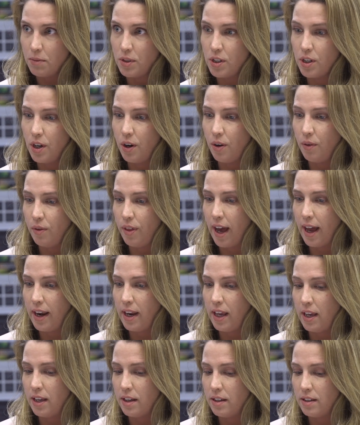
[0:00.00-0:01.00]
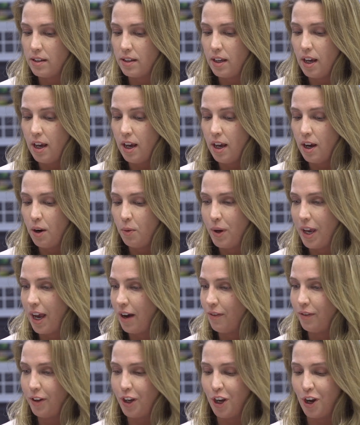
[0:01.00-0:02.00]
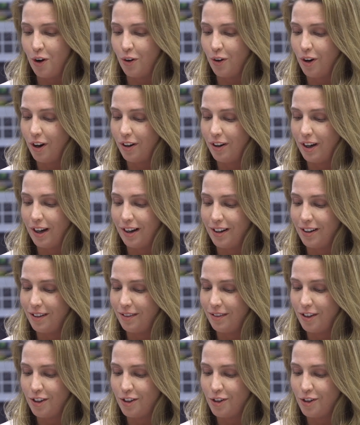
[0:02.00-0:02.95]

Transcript: So that is, we have a